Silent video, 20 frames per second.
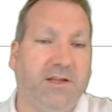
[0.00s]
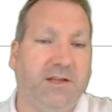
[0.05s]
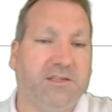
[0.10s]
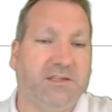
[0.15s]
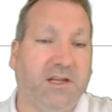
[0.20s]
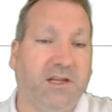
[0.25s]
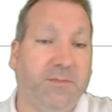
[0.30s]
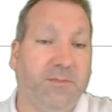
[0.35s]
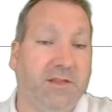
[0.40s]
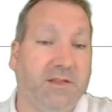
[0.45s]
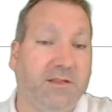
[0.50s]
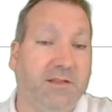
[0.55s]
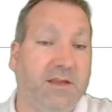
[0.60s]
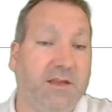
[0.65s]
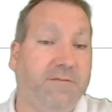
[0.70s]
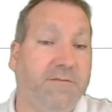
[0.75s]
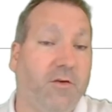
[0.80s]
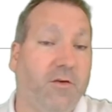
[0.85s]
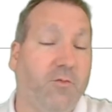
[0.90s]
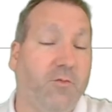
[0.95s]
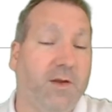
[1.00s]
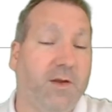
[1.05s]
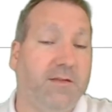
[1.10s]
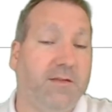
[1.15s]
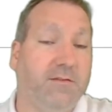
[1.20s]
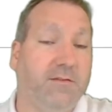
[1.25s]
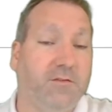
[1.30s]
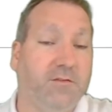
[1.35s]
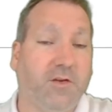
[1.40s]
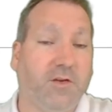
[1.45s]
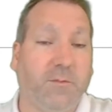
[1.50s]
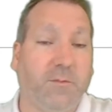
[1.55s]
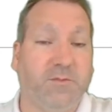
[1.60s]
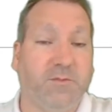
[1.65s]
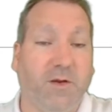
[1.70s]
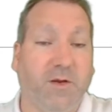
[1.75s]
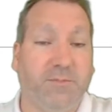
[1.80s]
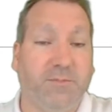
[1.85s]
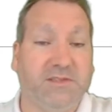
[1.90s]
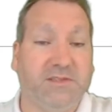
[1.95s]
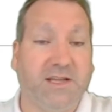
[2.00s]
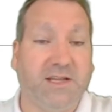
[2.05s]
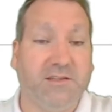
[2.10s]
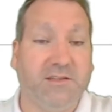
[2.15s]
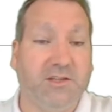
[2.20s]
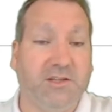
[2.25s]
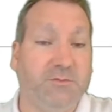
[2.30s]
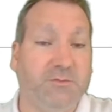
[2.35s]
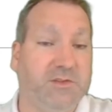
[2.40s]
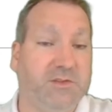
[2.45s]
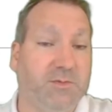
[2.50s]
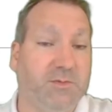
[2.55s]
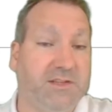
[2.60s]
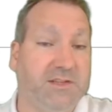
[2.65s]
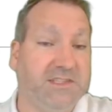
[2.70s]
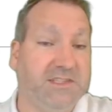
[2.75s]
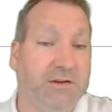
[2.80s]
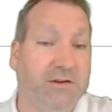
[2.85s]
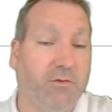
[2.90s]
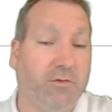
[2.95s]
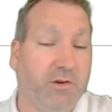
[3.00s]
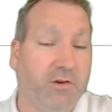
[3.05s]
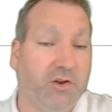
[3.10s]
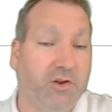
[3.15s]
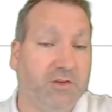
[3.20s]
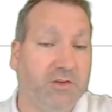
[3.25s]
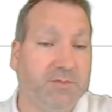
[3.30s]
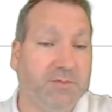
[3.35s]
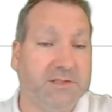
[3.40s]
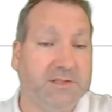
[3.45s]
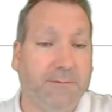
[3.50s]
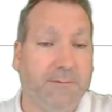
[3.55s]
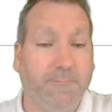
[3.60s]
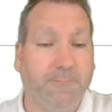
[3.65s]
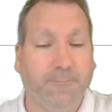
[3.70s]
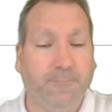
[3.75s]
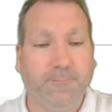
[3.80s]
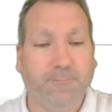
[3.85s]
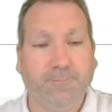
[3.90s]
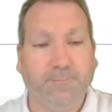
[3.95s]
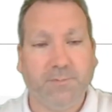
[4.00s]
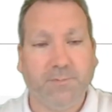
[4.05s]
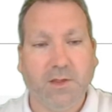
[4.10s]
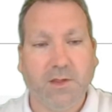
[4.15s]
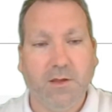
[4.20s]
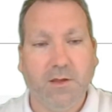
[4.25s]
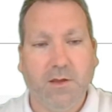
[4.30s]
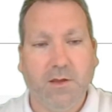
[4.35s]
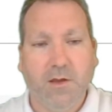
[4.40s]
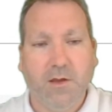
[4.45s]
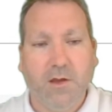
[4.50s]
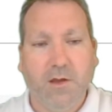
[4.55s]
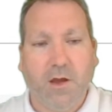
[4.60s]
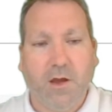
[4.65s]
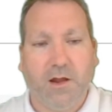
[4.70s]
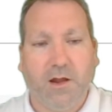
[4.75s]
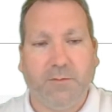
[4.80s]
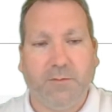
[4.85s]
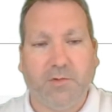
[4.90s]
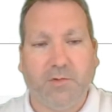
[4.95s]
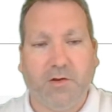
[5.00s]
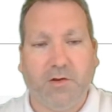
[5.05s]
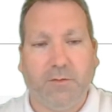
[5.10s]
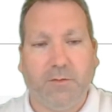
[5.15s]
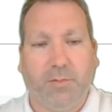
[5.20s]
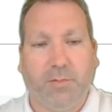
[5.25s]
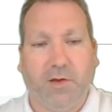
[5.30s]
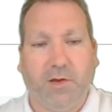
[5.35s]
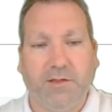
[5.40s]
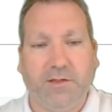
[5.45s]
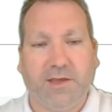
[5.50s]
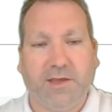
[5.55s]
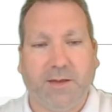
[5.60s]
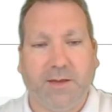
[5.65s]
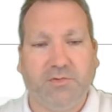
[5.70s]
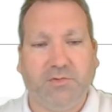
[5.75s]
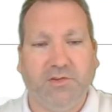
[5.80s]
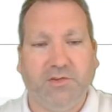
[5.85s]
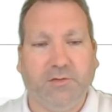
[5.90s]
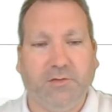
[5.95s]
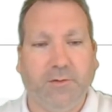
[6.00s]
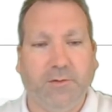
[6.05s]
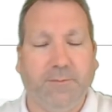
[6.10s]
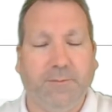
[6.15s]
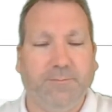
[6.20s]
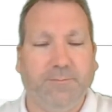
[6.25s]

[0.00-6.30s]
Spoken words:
It's going to be the default width times my percentage between 0 and 100%. And I'm going to apply the caption to it.